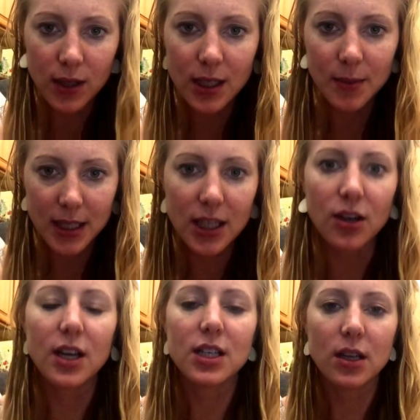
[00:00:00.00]
you need to be
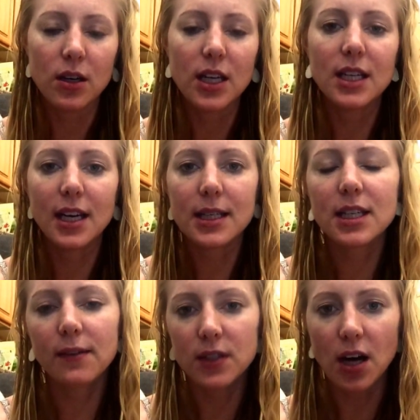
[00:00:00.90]
serious and you need to get
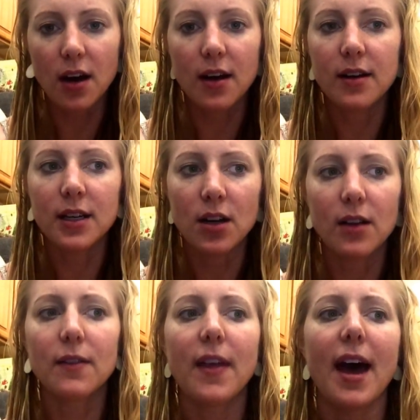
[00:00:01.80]
stuff done and
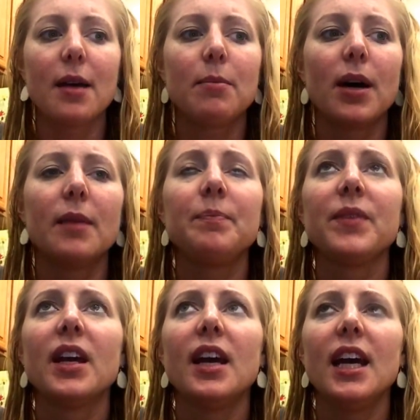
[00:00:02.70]
all of that. But
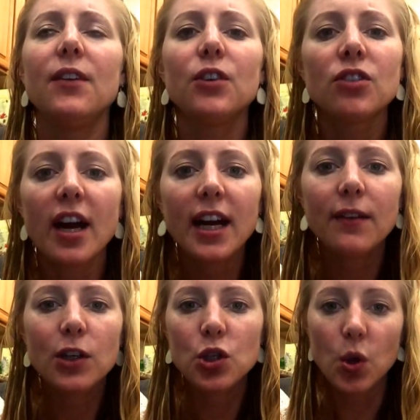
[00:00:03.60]
if you're not
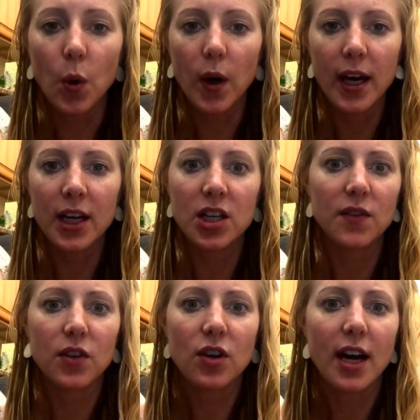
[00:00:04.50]
having joy and
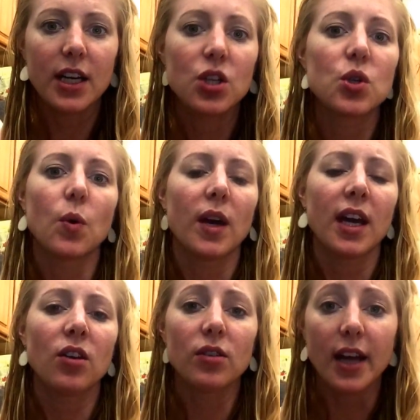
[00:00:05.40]
if you're not
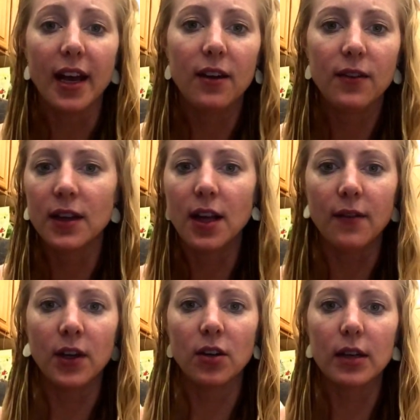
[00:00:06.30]
enjoying your life and
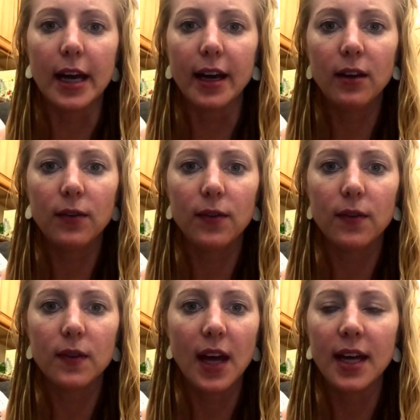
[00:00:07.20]
loving your life,
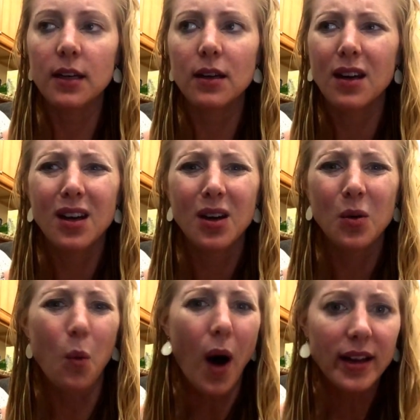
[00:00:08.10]
then
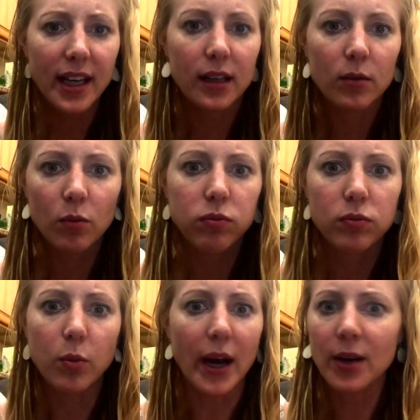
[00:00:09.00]

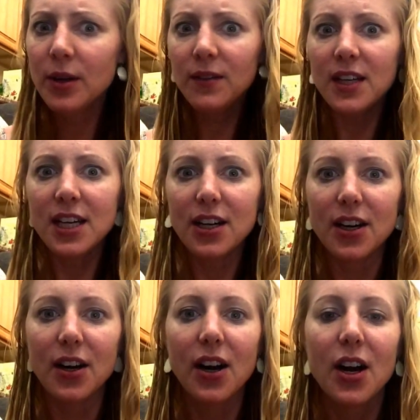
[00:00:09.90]
why are we even
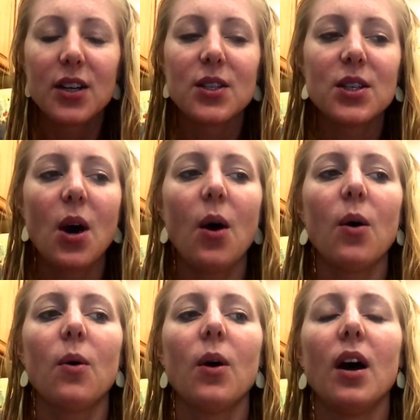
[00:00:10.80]
here?
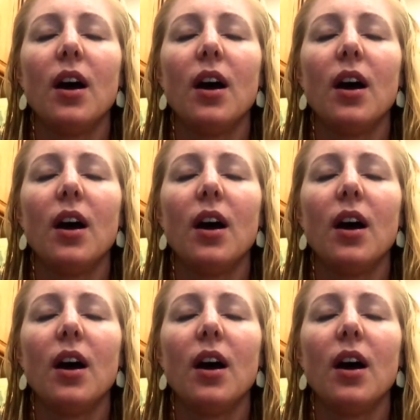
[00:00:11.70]
So